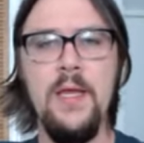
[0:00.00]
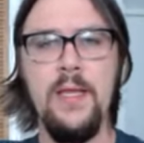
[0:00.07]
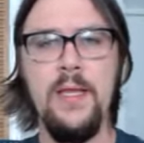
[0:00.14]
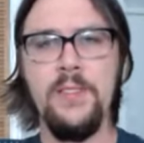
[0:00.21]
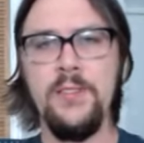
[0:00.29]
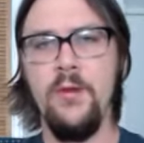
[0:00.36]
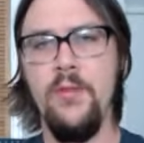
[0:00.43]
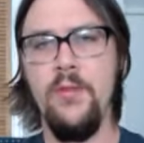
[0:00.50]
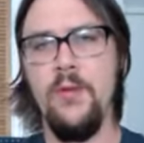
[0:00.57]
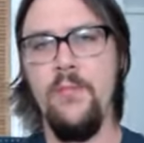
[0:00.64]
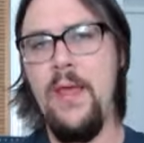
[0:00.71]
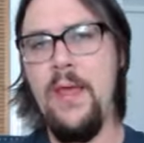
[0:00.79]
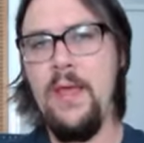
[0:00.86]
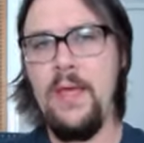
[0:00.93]
And so they're
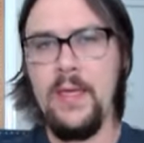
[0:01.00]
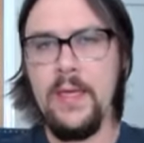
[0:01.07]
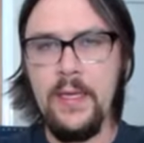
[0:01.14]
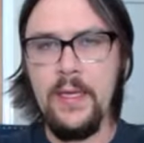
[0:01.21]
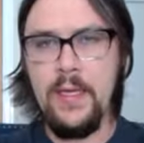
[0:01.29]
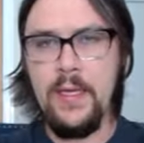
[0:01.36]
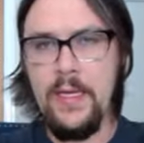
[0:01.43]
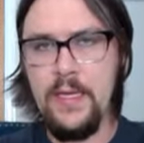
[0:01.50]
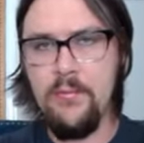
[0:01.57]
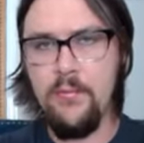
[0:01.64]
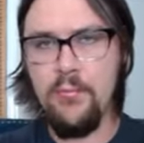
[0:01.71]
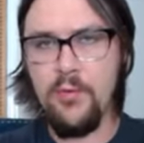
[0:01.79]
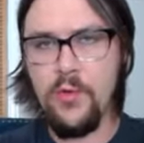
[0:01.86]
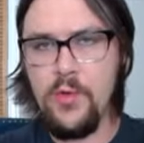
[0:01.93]
making
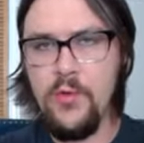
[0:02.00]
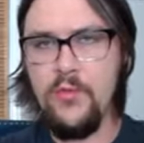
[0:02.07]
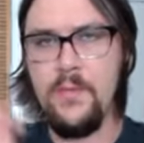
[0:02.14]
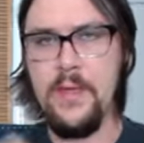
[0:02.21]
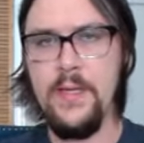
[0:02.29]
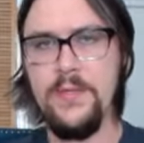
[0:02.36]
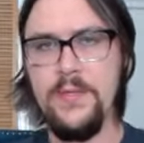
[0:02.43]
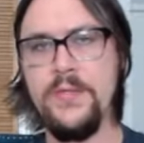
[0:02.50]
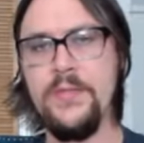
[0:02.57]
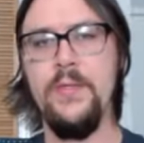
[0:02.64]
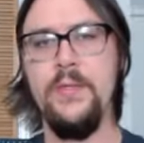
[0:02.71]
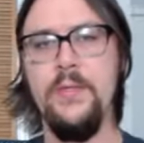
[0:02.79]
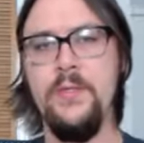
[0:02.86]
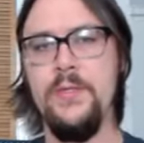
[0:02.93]

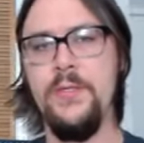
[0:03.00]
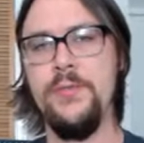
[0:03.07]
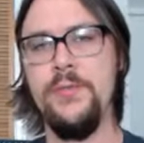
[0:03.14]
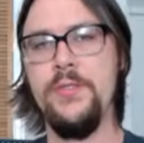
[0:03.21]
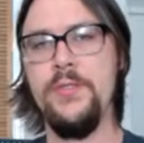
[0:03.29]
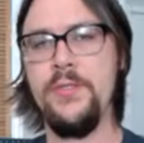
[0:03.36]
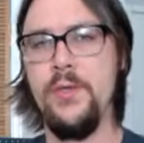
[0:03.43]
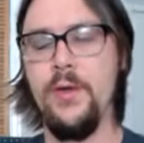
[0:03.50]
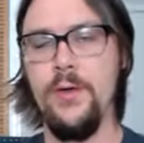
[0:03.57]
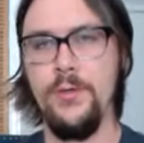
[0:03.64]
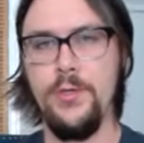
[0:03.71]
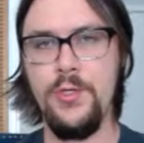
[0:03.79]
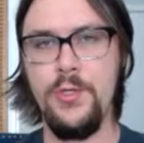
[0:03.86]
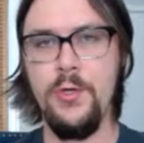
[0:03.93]
improvements to
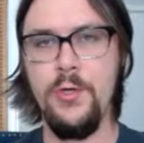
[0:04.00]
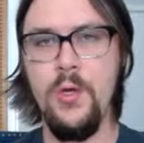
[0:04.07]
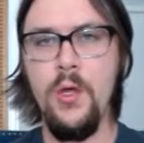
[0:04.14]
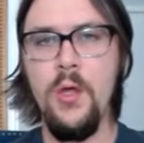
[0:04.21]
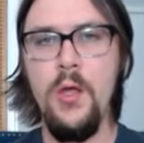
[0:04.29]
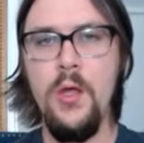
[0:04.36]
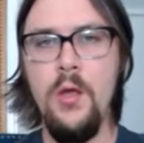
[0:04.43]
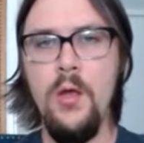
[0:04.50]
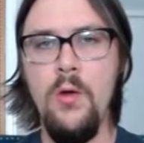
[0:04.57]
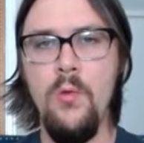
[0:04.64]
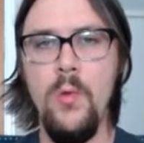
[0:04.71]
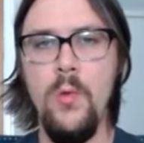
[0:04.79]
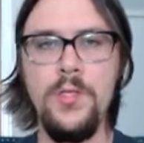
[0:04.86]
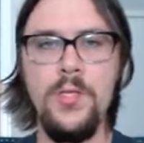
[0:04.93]
search,
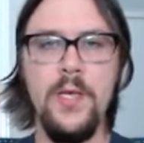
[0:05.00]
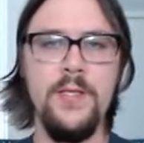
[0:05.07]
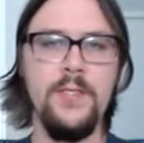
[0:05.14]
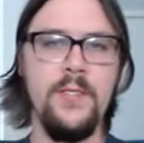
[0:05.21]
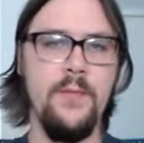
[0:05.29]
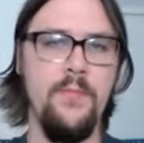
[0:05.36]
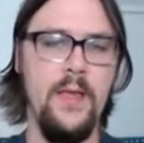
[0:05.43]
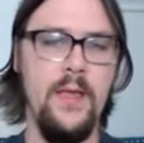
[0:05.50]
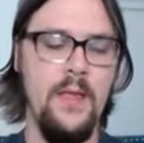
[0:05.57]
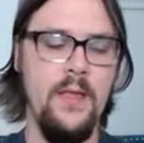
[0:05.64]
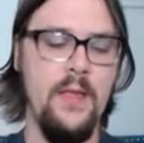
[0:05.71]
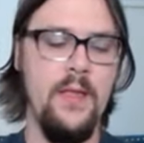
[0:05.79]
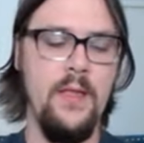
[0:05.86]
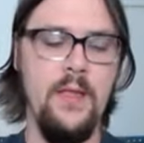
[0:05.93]
which has
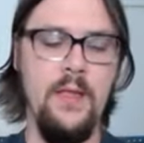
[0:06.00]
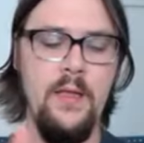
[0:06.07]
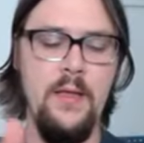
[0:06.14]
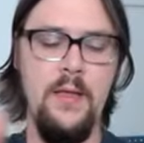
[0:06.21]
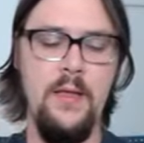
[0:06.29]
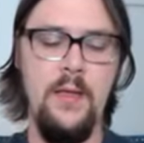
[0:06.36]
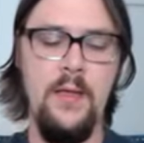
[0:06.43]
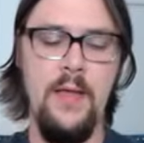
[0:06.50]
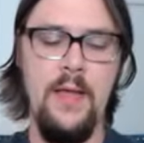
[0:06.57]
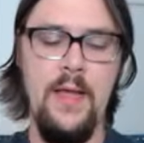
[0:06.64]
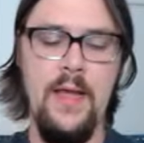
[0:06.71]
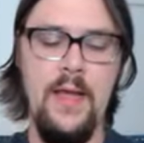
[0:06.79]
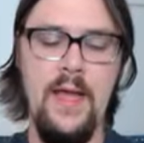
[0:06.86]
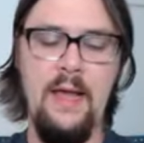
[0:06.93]
been
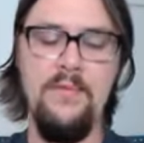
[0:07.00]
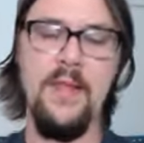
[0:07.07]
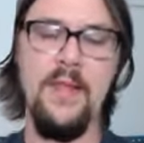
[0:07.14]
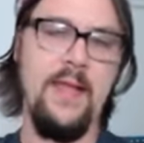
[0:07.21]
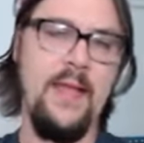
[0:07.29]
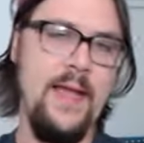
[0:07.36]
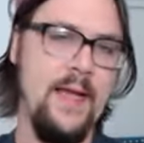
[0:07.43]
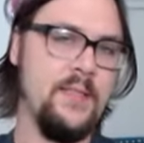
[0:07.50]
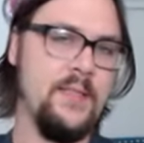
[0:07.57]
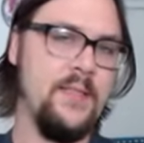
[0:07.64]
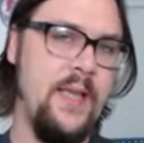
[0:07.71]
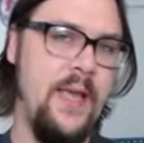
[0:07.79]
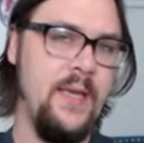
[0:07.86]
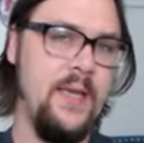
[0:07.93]
having a
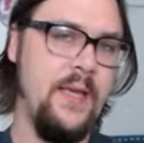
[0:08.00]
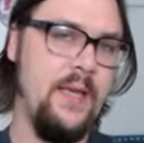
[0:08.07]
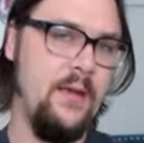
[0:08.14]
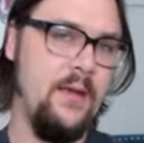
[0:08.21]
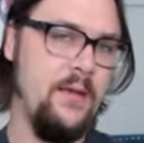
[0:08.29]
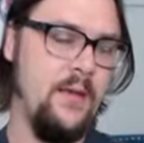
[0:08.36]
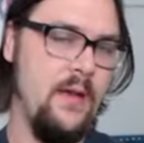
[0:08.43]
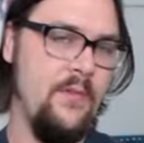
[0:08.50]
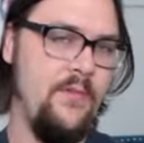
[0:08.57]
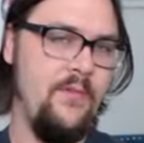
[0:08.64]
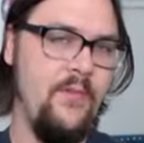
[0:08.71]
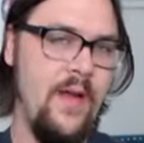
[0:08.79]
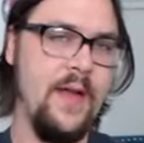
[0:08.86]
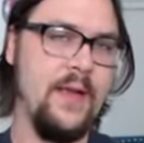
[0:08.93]
cascading
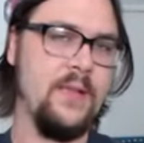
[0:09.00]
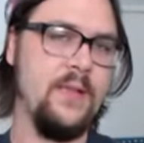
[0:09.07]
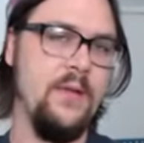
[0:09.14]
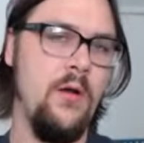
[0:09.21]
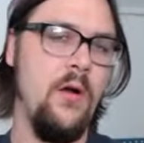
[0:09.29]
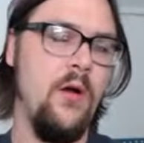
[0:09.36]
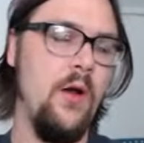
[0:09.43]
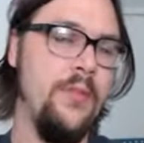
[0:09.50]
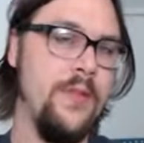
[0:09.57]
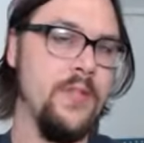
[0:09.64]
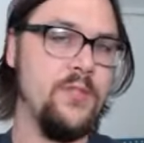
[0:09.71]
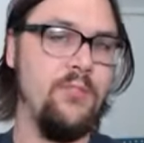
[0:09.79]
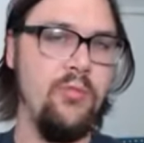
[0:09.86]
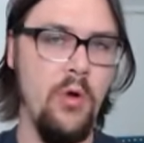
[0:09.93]
effect on
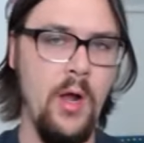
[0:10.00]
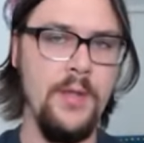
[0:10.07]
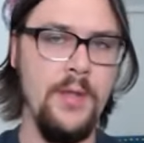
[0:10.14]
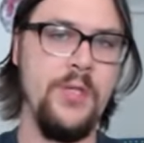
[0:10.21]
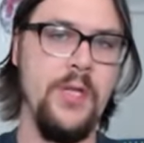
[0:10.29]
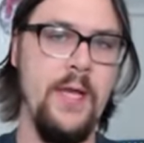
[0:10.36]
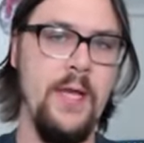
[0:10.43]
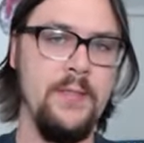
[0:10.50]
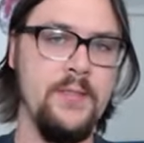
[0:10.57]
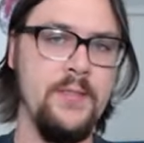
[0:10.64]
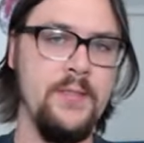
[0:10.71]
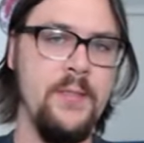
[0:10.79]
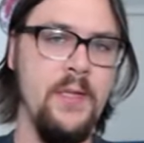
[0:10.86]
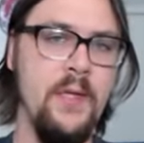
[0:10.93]
these projects